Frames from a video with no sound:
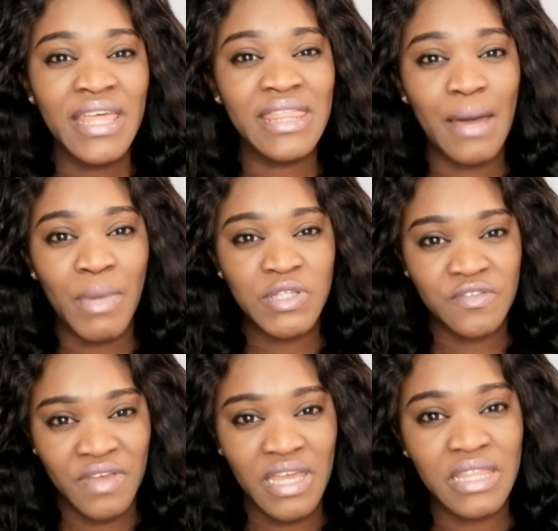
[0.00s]
the amount
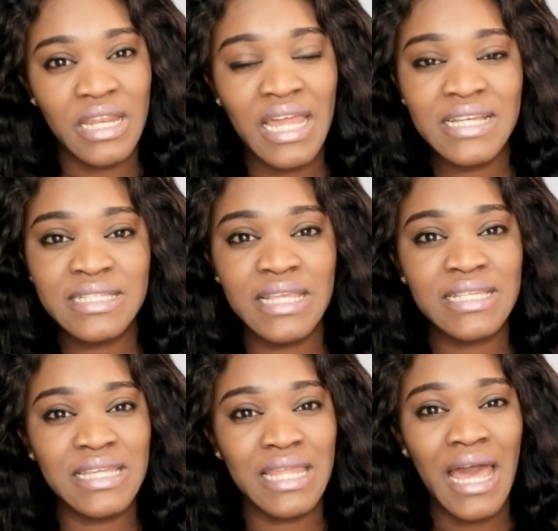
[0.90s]
of air the lungs
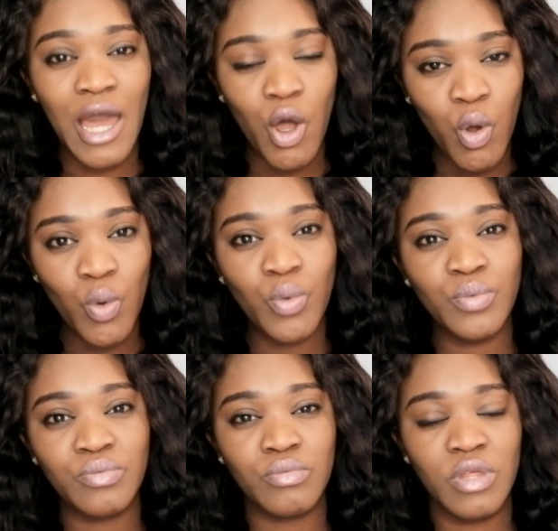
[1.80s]
takes and how
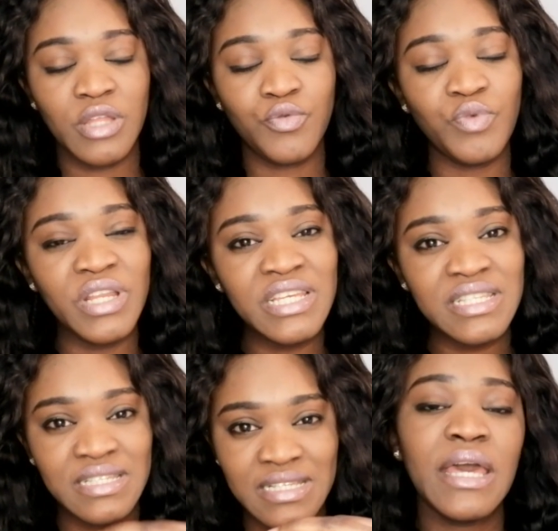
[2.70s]
it
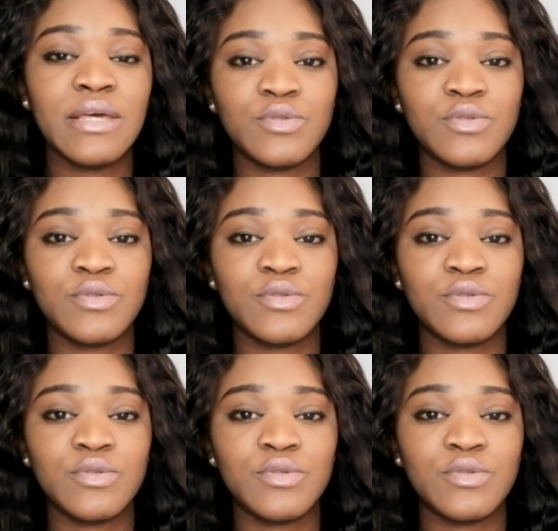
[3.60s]
releases it.